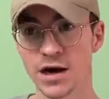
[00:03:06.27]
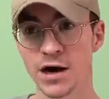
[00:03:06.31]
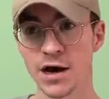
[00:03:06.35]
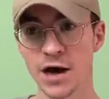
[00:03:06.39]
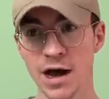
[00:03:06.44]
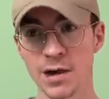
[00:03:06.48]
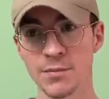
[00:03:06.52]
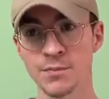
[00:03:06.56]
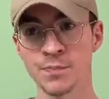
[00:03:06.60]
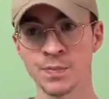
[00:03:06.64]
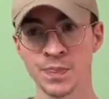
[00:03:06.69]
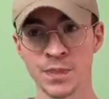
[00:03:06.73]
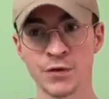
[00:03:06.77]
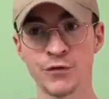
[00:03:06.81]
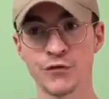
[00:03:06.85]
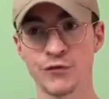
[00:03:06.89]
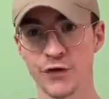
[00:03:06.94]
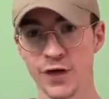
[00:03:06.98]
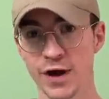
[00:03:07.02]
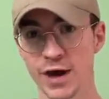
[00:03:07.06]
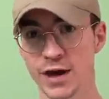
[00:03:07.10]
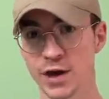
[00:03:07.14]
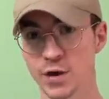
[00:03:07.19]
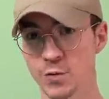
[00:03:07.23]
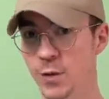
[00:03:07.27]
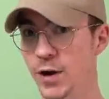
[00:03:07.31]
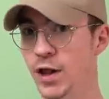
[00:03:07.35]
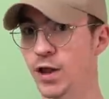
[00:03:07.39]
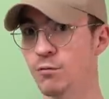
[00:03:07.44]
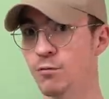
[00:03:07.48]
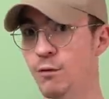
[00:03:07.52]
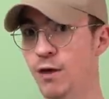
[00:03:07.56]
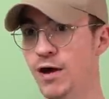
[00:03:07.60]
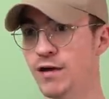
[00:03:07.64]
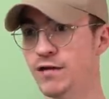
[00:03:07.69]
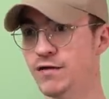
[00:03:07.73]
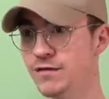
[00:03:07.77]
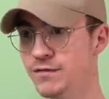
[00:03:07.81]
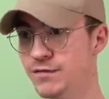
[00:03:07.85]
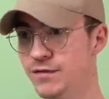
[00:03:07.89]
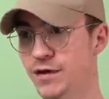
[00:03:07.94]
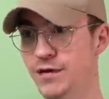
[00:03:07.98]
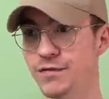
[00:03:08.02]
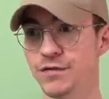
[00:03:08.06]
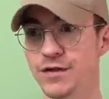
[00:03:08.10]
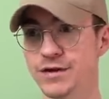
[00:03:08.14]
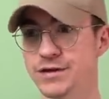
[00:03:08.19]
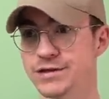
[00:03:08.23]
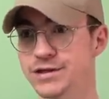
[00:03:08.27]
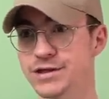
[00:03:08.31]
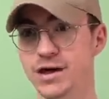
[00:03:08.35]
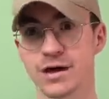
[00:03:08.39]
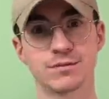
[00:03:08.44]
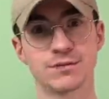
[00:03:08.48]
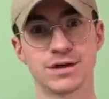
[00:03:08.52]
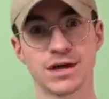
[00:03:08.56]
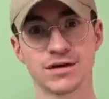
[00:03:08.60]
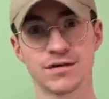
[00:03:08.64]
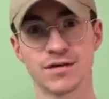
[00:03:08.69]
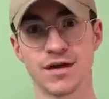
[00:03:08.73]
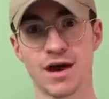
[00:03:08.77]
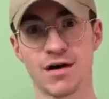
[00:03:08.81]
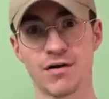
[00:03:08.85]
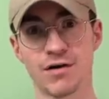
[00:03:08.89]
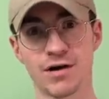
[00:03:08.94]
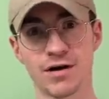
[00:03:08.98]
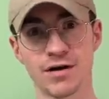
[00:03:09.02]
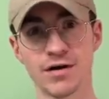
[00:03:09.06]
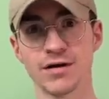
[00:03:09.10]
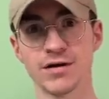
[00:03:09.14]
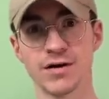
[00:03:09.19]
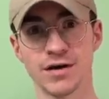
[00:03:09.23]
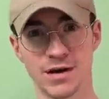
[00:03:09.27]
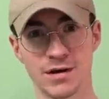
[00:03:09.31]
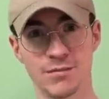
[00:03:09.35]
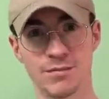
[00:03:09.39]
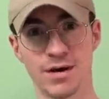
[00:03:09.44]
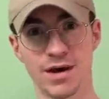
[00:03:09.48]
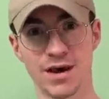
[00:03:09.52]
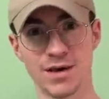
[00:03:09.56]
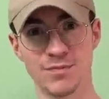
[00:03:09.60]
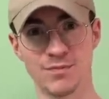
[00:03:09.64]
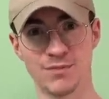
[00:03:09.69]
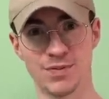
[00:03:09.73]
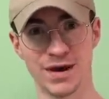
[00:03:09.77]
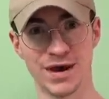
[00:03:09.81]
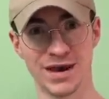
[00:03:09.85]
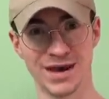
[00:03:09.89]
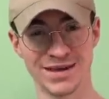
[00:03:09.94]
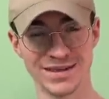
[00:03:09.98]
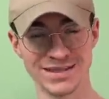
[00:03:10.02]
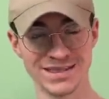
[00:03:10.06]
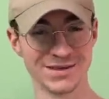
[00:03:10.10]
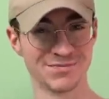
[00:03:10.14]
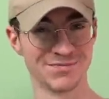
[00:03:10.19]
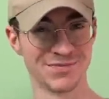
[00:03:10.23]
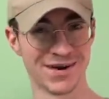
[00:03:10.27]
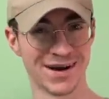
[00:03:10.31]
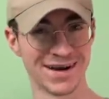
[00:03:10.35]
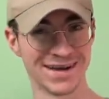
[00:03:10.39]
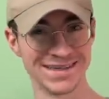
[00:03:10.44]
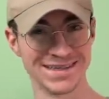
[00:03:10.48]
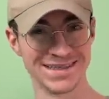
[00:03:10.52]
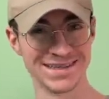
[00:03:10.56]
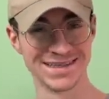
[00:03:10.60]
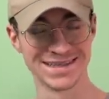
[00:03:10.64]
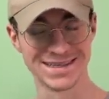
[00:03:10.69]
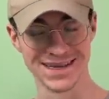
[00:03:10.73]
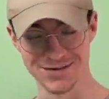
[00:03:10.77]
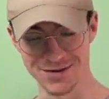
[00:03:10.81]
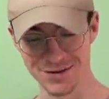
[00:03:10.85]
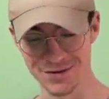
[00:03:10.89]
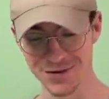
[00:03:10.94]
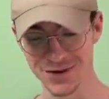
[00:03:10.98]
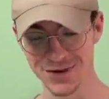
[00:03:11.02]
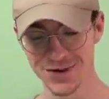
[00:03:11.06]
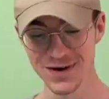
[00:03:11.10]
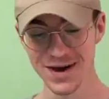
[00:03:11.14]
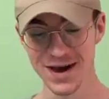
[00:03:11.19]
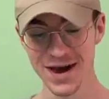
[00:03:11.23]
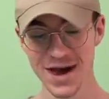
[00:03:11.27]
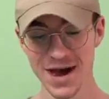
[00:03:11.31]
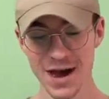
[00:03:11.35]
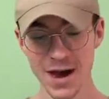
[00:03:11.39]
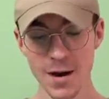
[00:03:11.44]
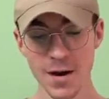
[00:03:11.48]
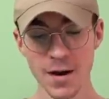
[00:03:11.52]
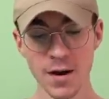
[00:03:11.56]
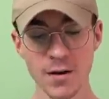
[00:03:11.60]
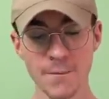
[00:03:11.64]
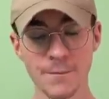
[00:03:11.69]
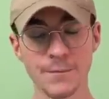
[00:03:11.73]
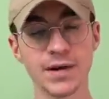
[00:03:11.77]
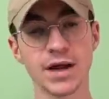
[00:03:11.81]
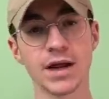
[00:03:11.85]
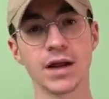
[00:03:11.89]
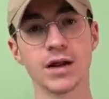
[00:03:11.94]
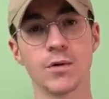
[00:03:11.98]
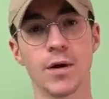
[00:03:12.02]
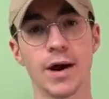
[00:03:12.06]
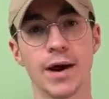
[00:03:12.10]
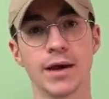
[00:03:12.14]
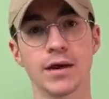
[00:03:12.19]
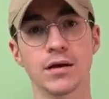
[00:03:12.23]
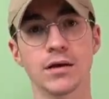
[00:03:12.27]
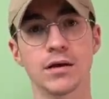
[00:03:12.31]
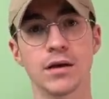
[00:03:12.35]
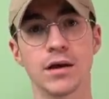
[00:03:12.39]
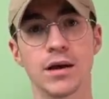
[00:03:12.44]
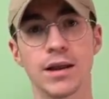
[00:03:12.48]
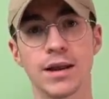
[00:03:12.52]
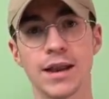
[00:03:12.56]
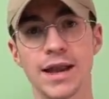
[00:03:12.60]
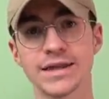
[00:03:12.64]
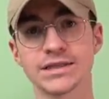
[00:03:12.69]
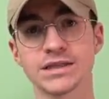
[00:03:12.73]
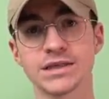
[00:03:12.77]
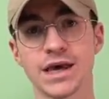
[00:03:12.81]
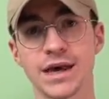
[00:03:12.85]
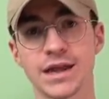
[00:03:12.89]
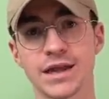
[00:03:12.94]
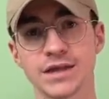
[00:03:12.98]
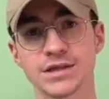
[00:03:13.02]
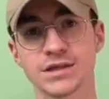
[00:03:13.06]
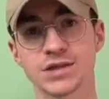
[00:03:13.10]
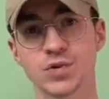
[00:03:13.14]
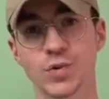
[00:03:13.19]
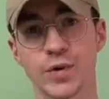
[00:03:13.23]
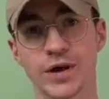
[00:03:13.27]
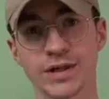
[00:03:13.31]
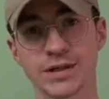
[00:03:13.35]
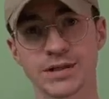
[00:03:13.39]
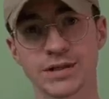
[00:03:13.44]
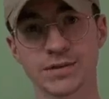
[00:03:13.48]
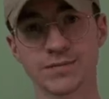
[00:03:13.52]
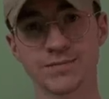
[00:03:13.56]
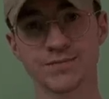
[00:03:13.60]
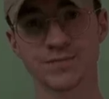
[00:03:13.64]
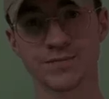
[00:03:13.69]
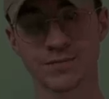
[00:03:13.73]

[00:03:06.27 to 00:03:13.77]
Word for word: I am fairly well read in this subject area. It may be a surprise to some of you. But anyway, let's get into it.